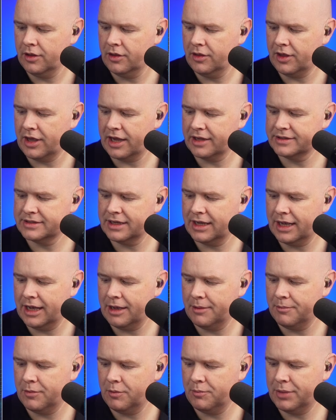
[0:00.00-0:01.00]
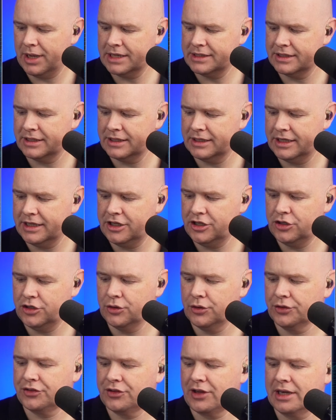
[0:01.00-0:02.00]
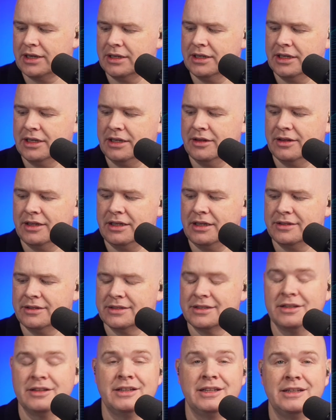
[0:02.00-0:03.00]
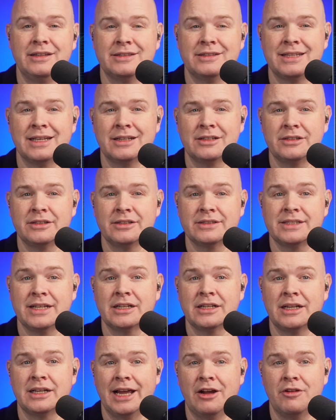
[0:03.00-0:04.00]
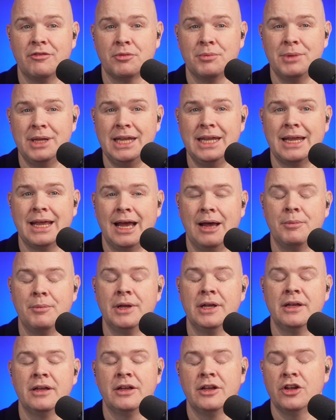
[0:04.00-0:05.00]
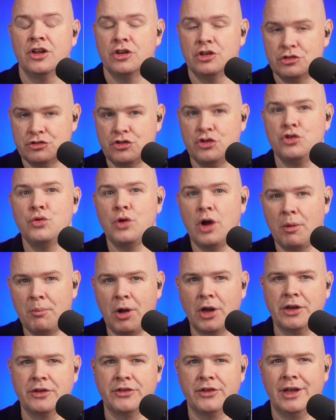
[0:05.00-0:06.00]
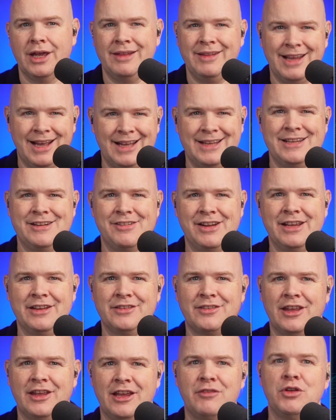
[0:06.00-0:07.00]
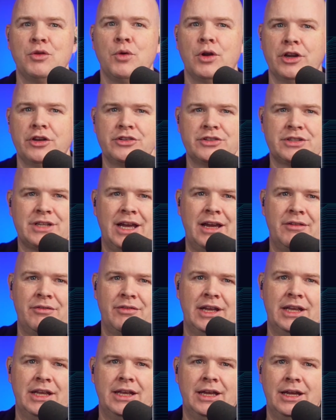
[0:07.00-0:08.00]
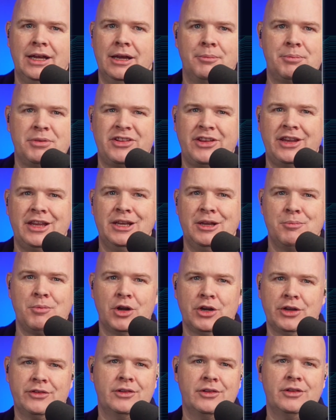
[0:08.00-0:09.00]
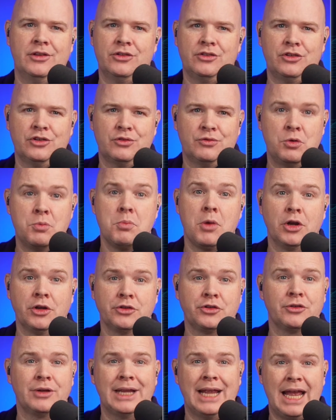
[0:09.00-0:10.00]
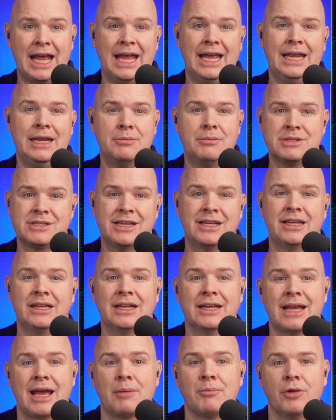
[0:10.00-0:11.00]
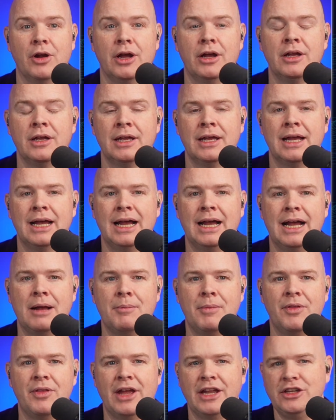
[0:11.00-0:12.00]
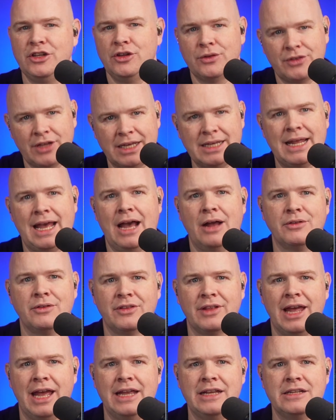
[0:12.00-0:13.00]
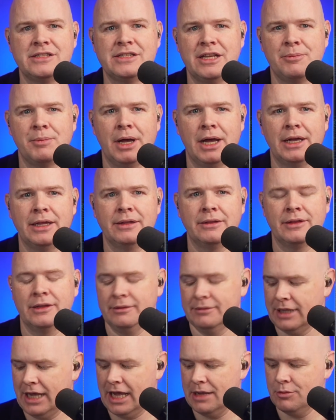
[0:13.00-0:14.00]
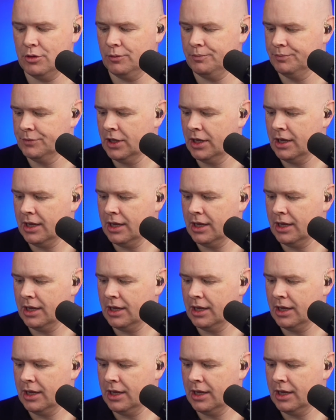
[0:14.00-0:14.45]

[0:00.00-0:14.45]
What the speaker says: that basically you're sending the signal out from eCam to a monitor. And the idea is that if you want to just have a particular monitor that's just for monitoring a particular camera, then you send it out to that HDMI cable,